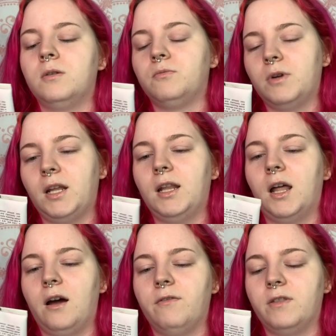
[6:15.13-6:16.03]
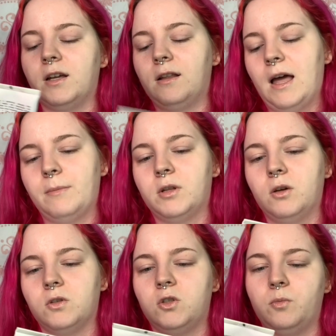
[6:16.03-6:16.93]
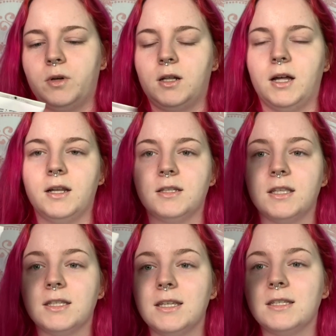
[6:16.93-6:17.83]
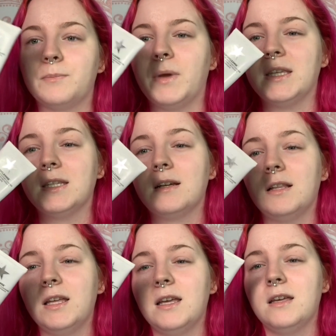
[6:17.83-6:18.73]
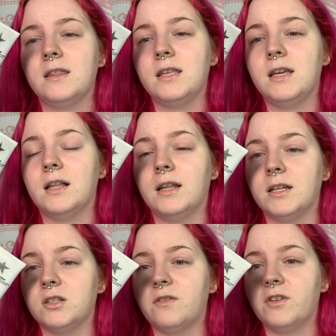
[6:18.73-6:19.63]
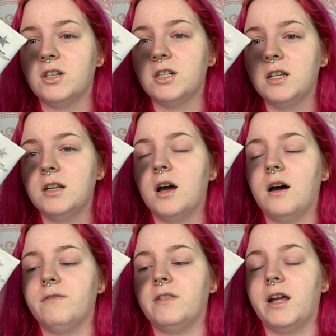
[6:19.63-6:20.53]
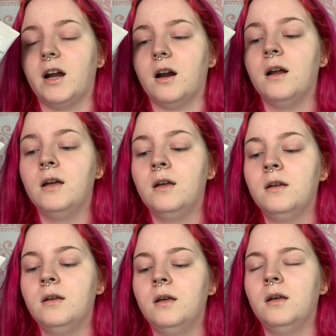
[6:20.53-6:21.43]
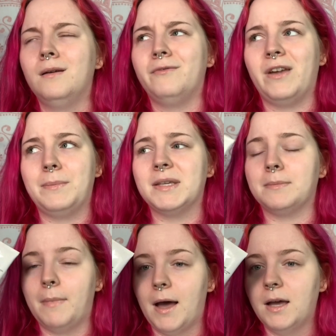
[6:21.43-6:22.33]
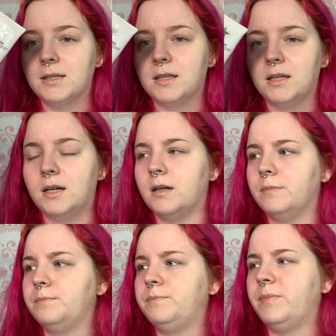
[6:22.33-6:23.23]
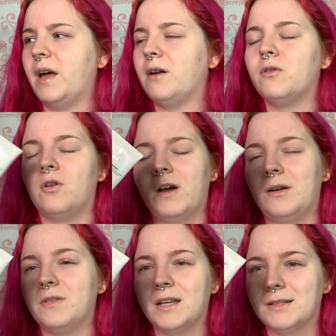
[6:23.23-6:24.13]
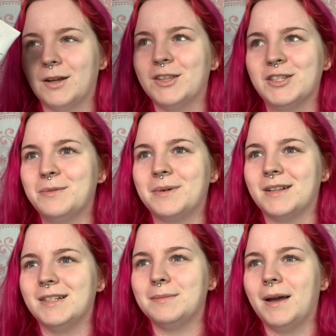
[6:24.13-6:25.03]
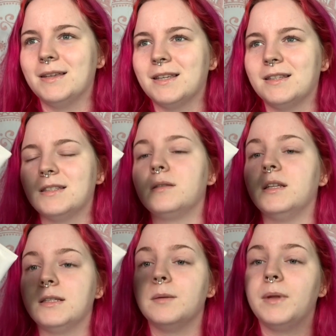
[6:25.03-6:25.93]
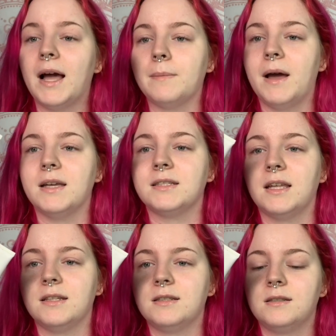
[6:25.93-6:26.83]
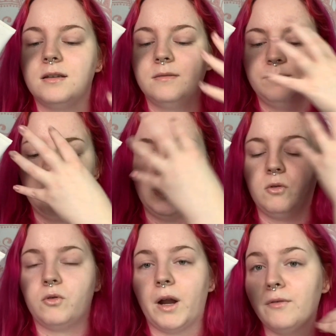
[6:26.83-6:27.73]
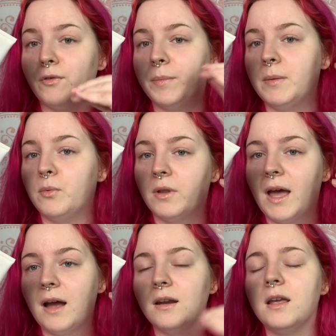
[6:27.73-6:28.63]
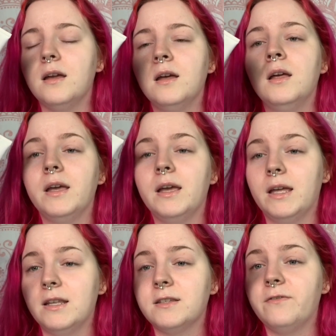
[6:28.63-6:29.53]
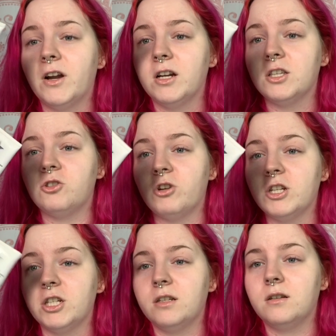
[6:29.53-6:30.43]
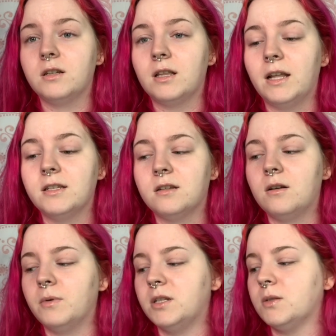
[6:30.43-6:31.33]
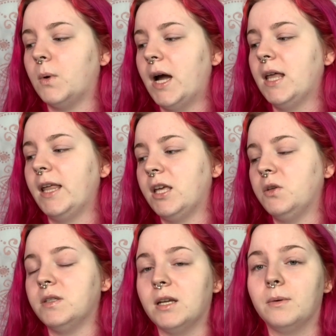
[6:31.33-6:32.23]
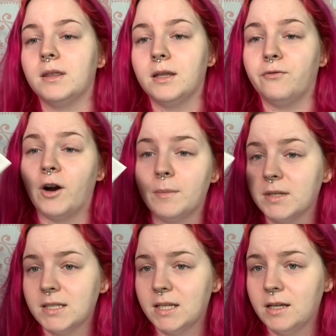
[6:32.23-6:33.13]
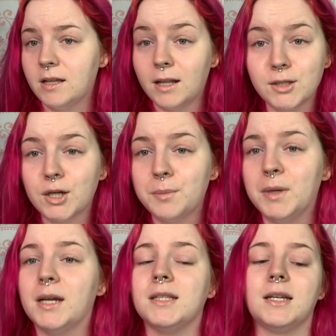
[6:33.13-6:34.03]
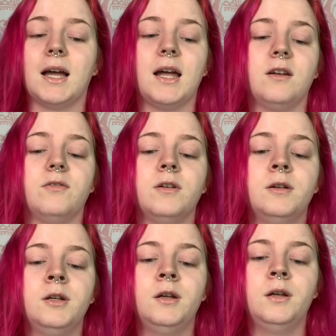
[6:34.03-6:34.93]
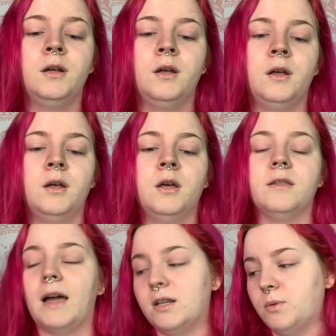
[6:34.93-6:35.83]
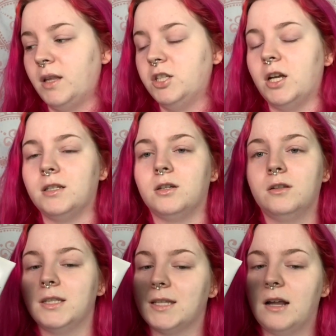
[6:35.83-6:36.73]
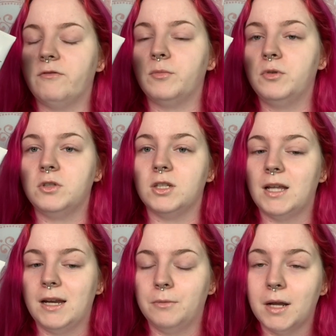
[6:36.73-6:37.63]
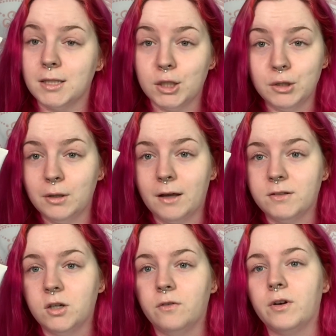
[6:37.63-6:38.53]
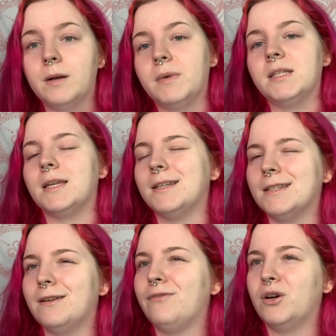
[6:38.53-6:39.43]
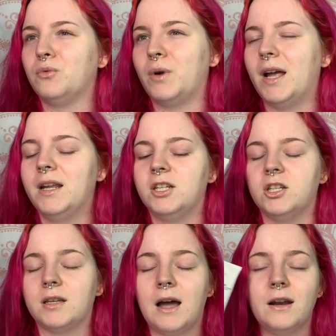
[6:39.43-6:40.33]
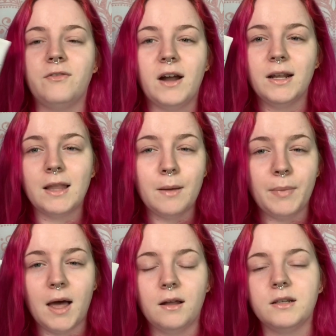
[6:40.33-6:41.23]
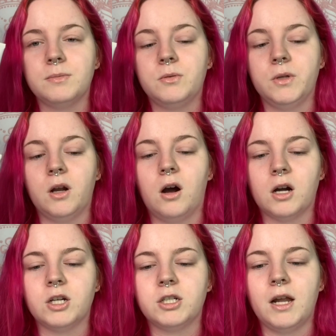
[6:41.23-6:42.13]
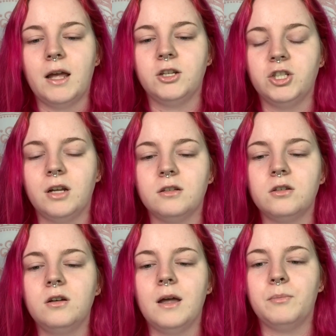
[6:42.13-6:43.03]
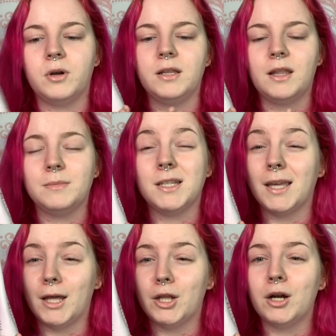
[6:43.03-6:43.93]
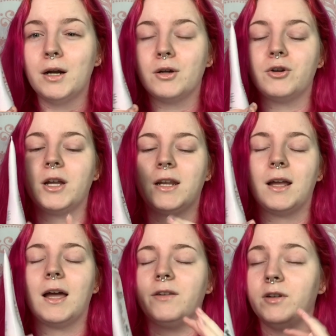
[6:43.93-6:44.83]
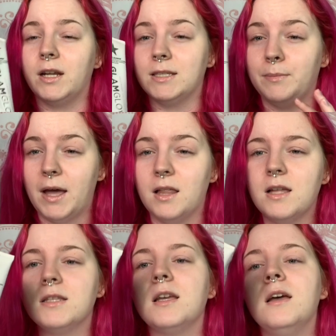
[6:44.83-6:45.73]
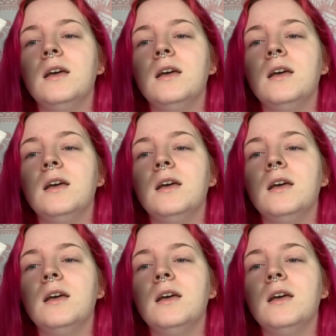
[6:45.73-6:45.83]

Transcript: really love the Glam Glow Super Cleanse. This is basically the cleanser version of their famous mask. I don't think it's called the Super Cleanse mask. It's the black mask that's, you know, great for people with acne. It is a very stringent cleanser, which is why I like using it with the pharmacy cleanser, because it kind of, that's really gentle. This kind of removes just any residue left over, and my skin doesn't feel red. It's just kind of finding that balance between harsh and gentle and putting them together, creating kind of a nice balance.